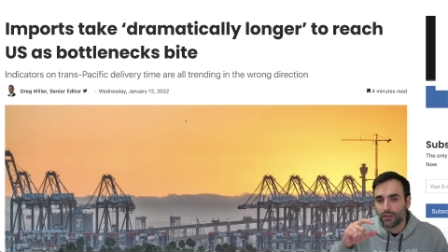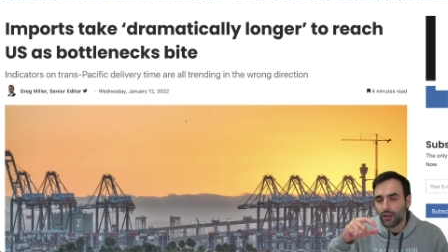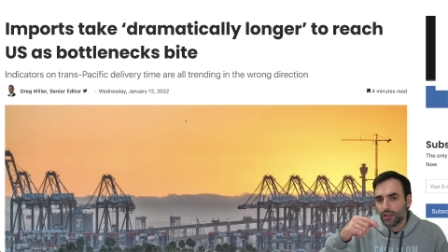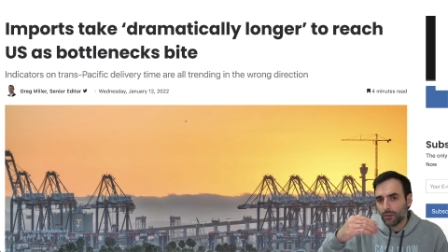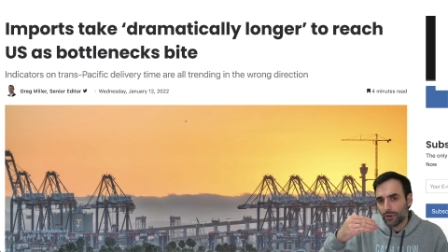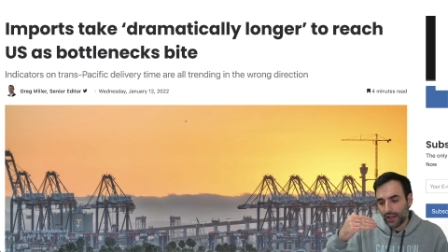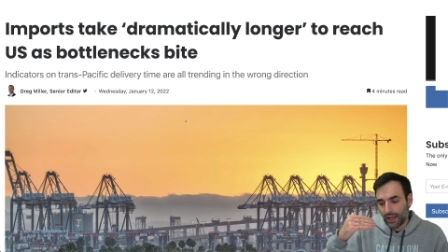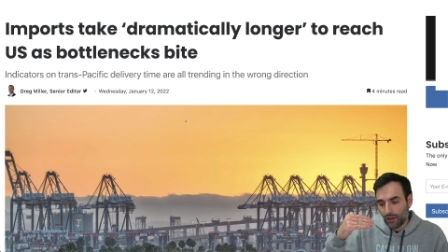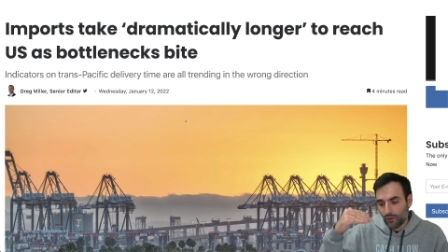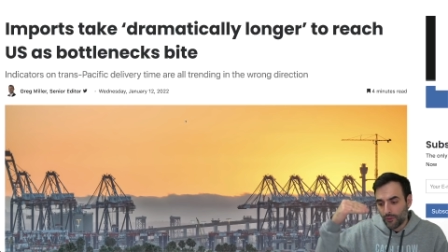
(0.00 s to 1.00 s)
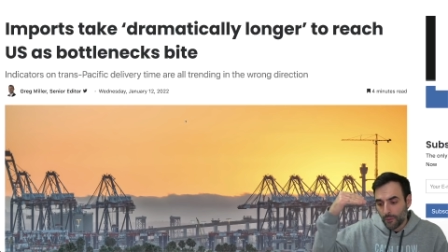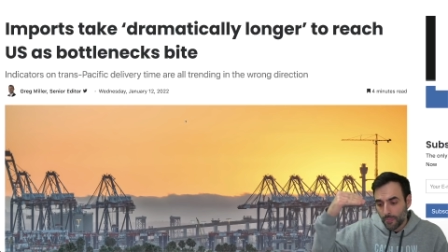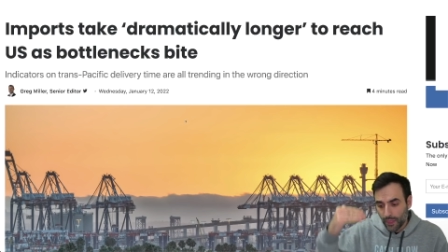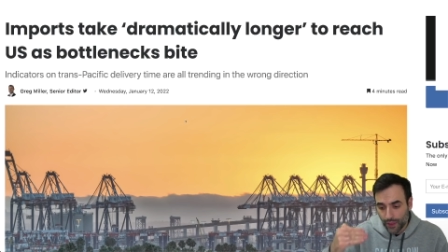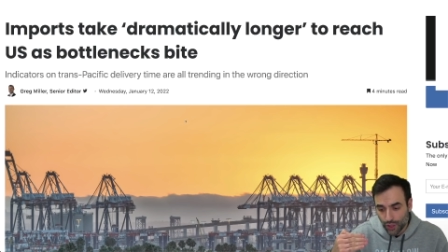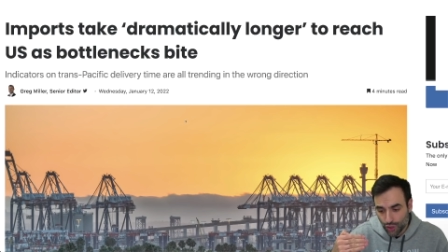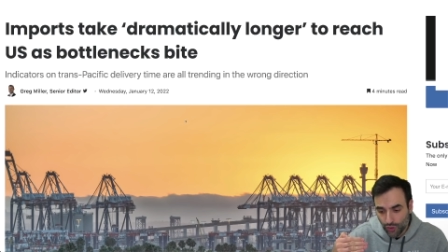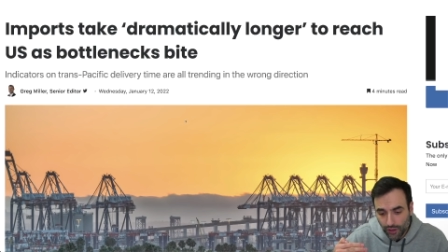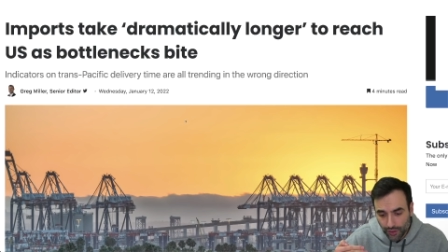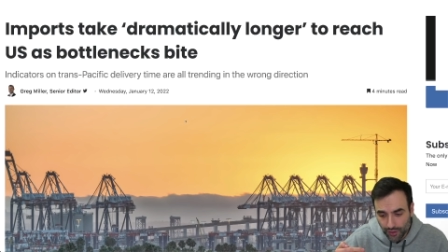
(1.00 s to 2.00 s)
talking about how the
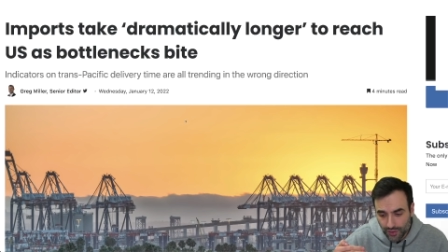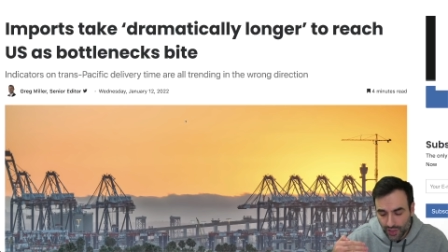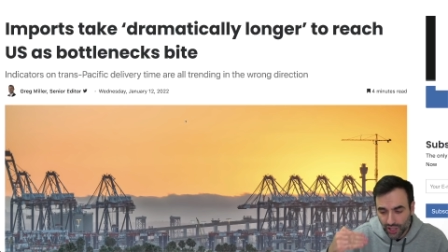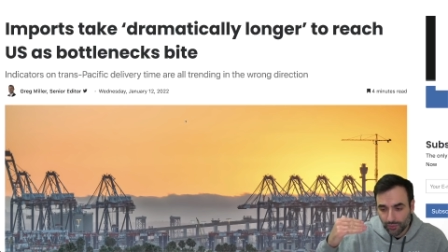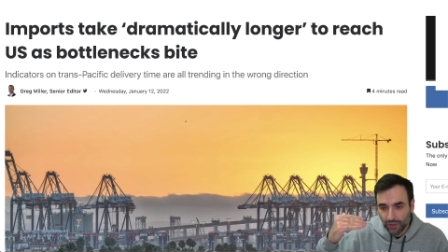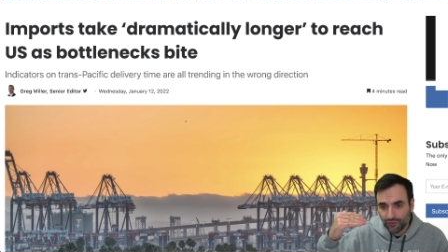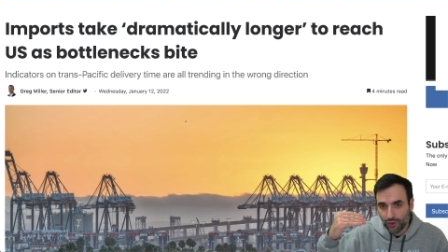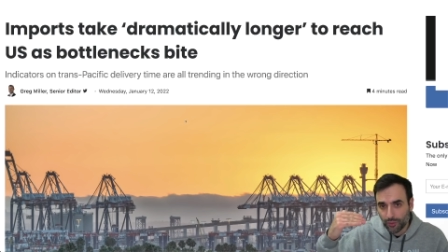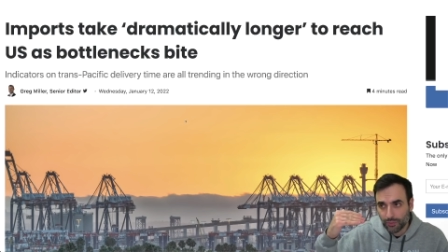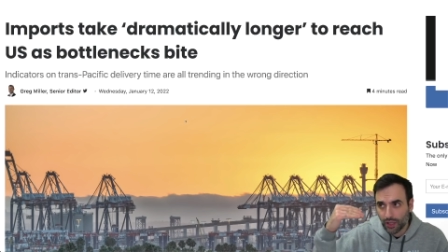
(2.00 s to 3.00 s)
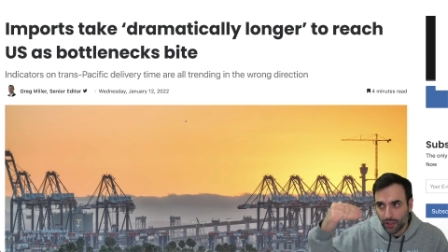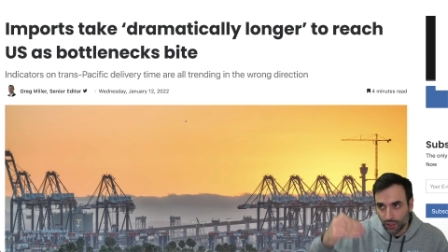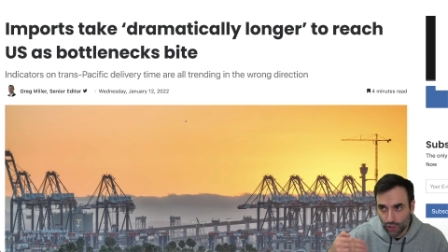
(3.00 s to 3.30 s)
truckers coming from